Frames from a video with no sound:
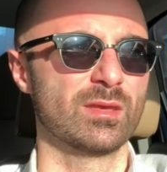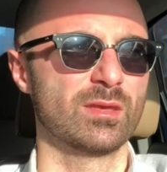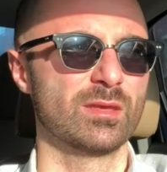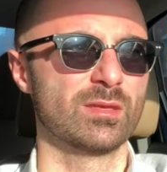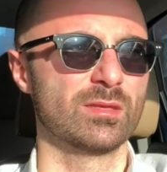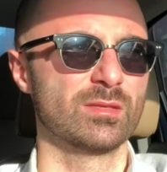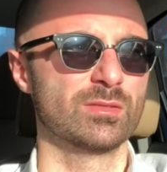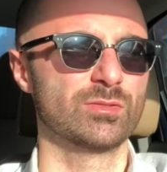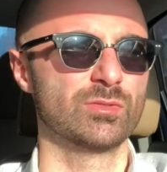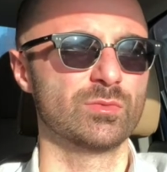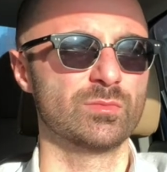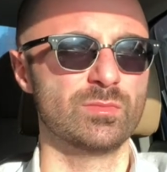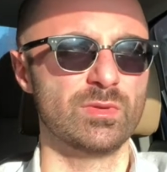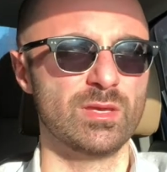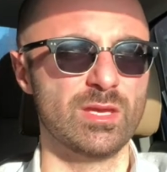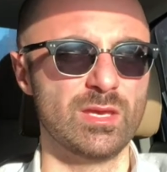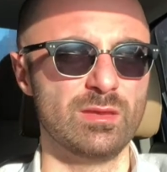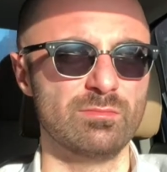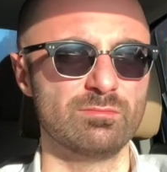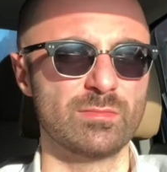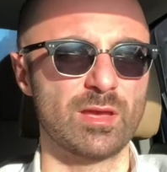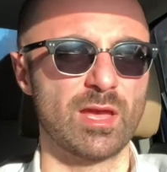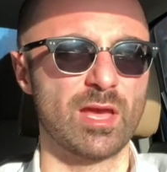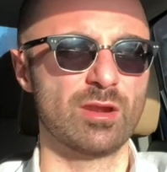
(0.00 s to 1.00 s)
To me,
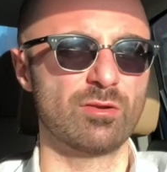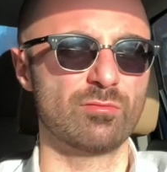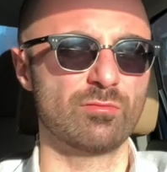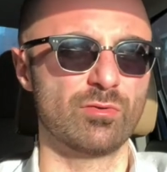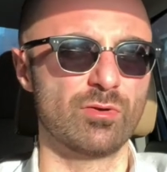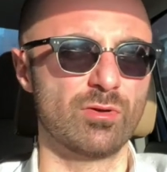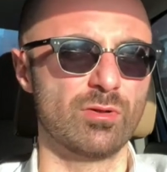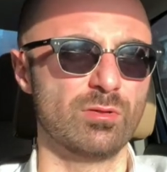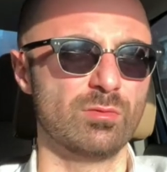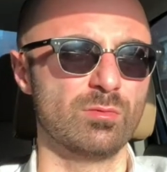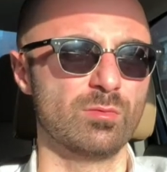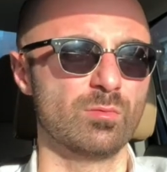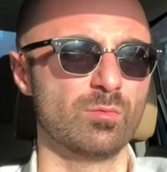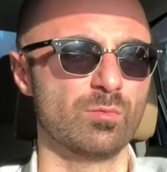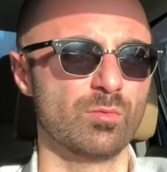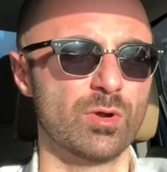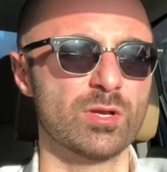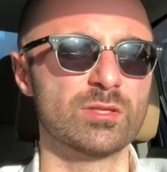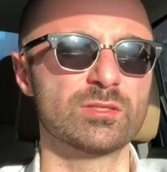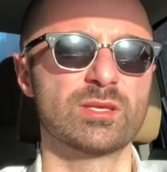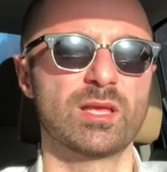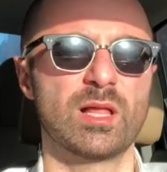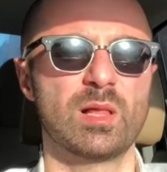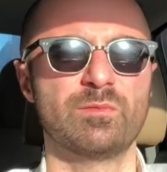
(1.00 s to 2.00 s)
Adderall
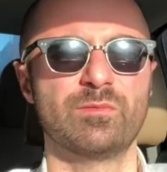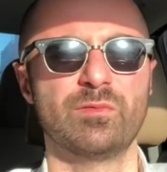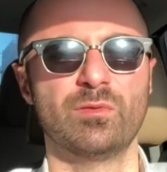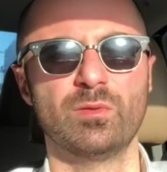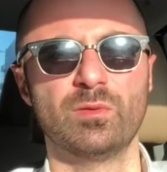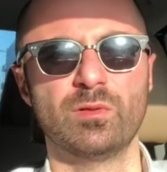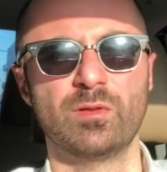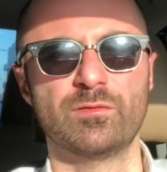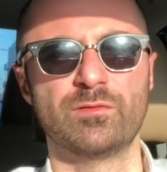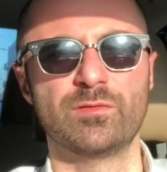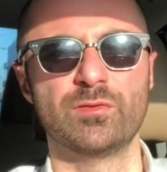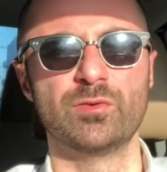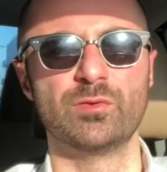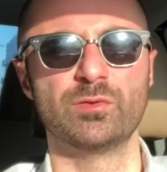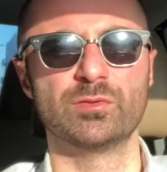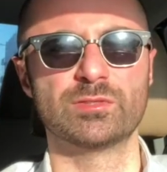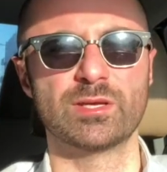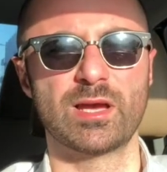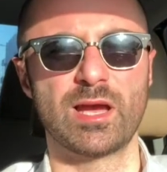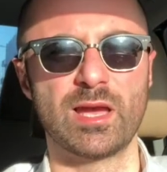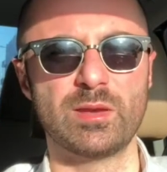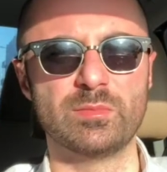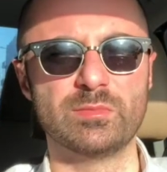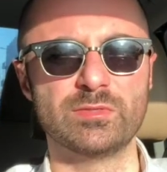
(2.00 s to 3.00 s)
was helpful a few
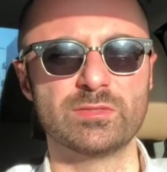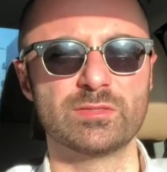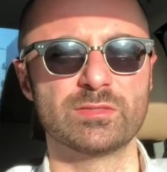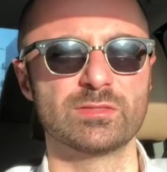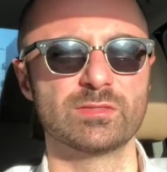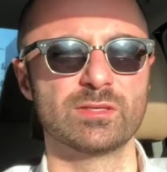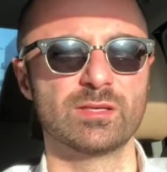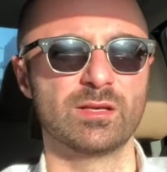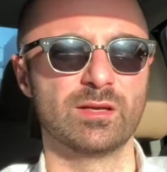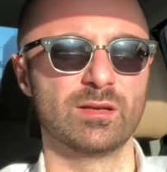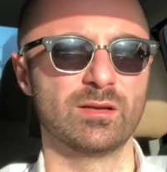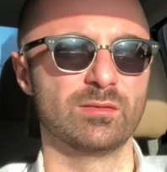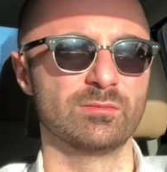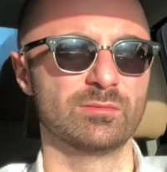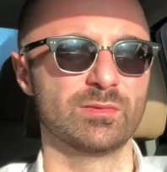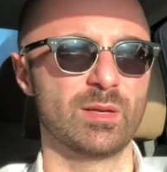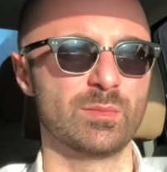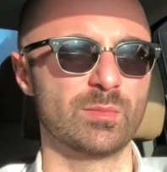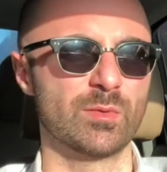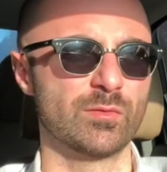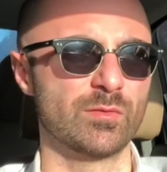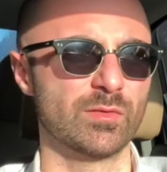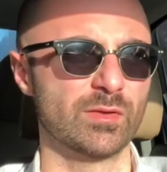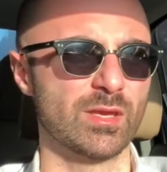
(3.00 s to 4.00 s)
times, a
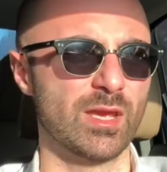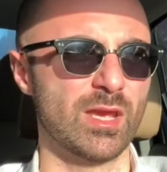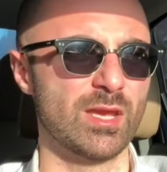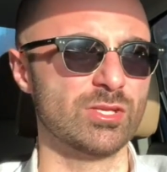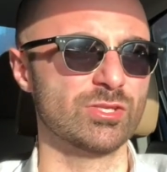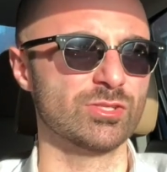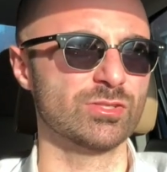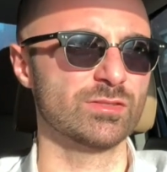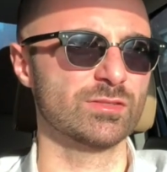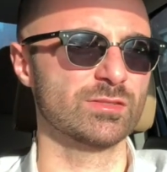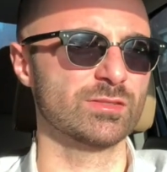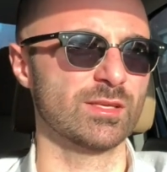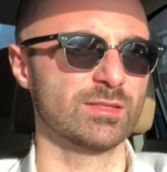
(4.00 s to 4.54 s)
number of occasions.